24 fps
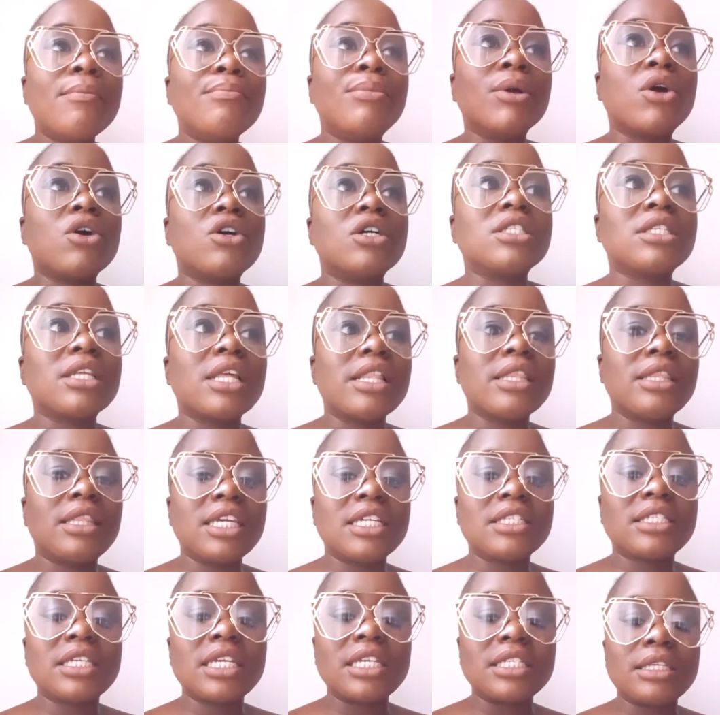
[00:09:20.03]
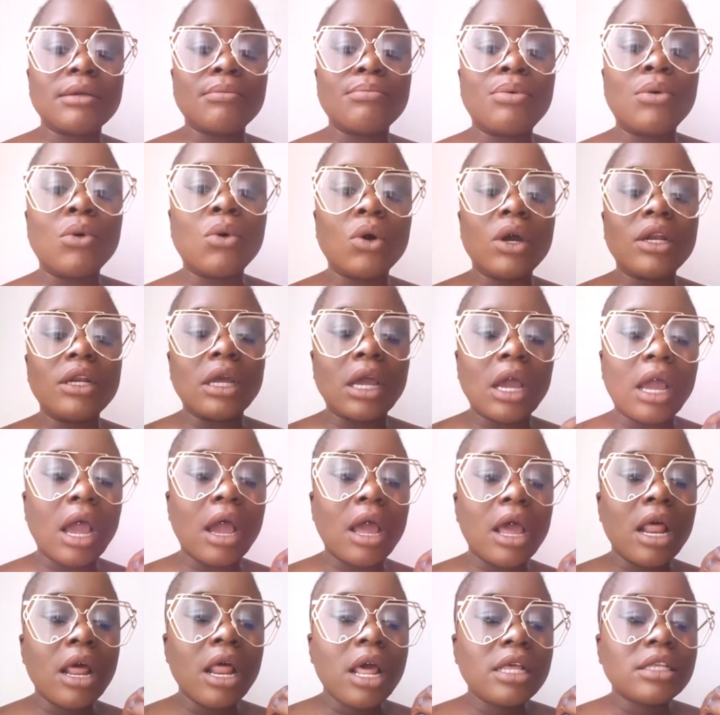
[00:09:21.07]
because this is important.
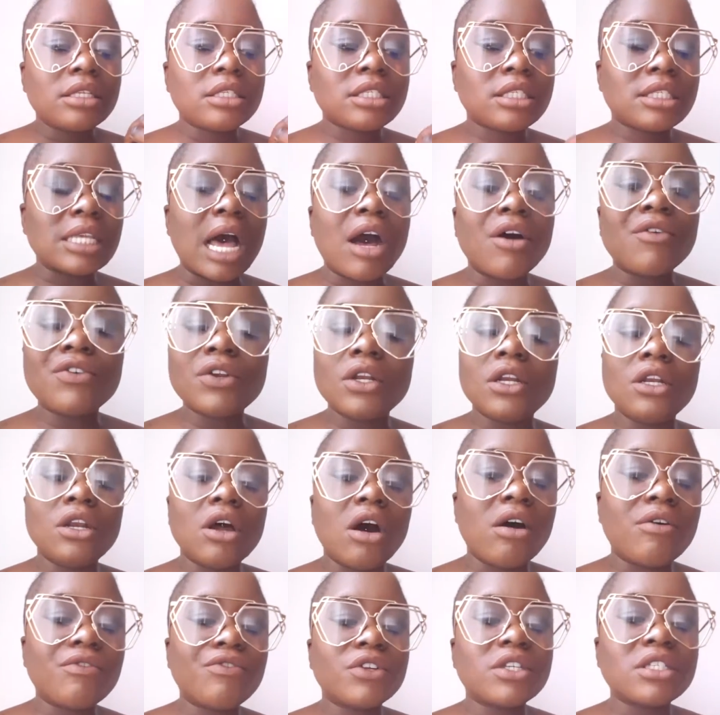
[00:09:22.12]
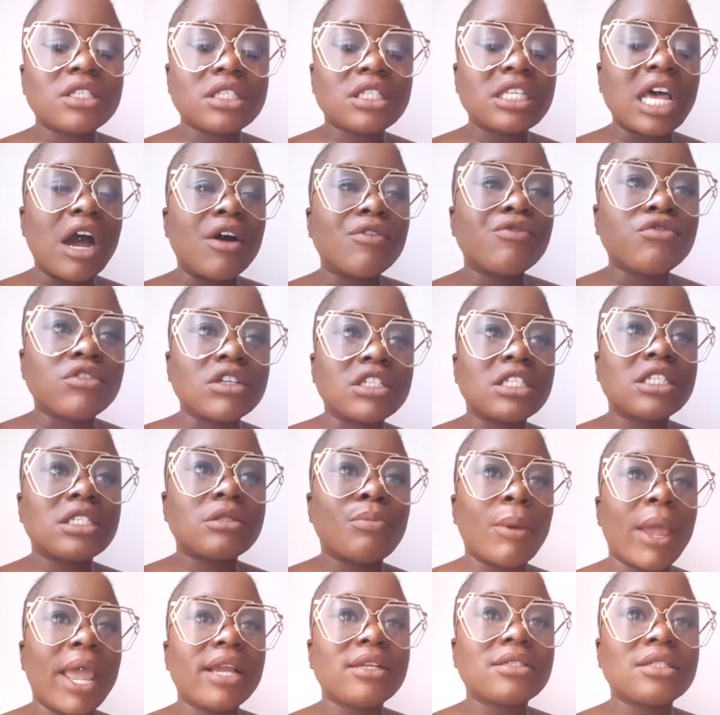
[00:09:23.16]
Self-love,
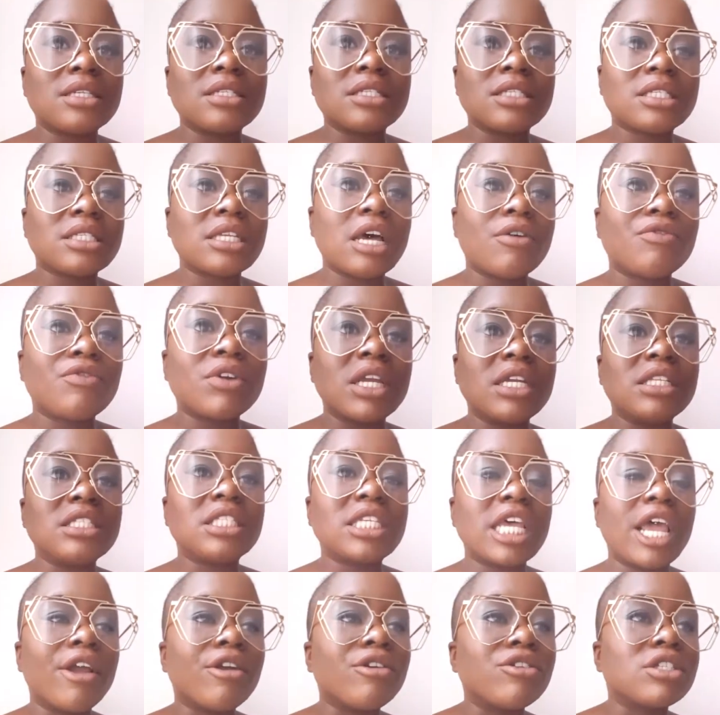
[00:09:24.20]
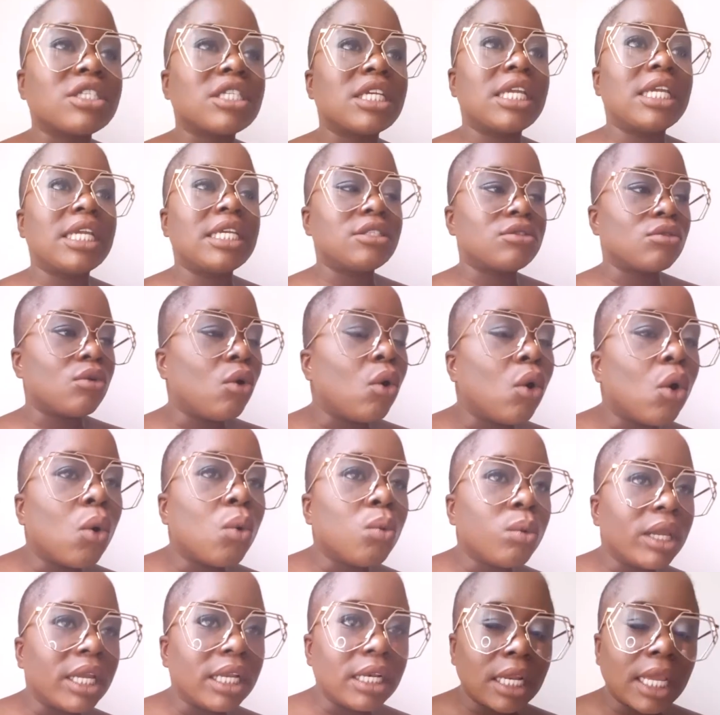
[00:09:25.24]
self-respect, and self-integrity is all
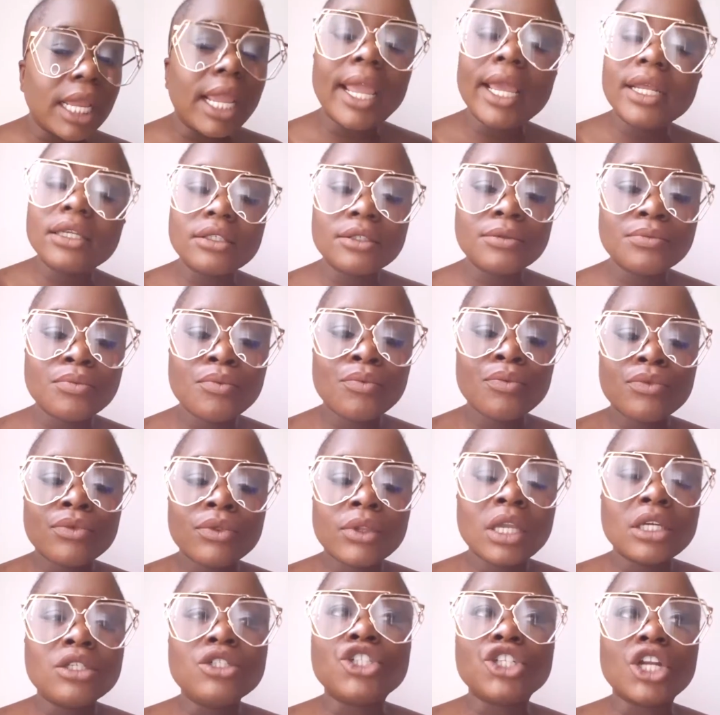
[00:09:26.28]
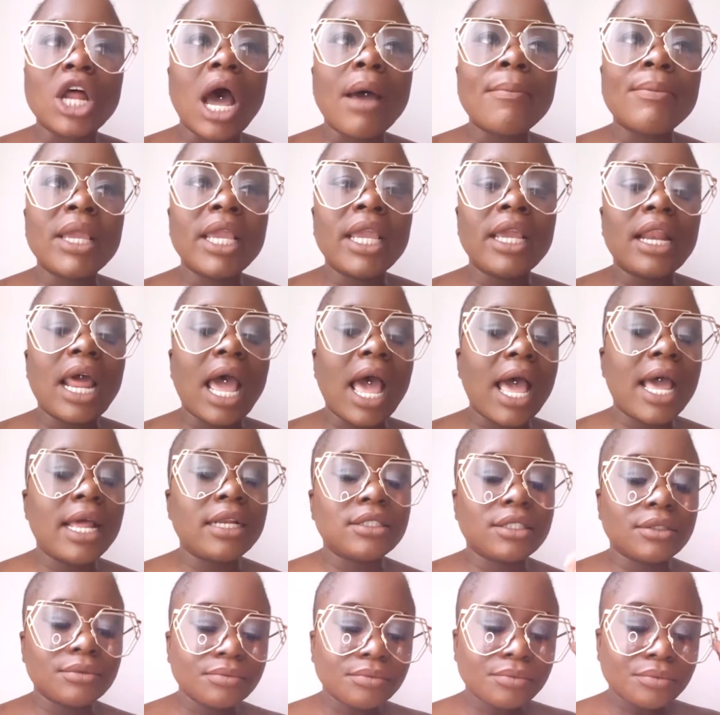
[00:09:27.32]
we need. Do you know what I mean? And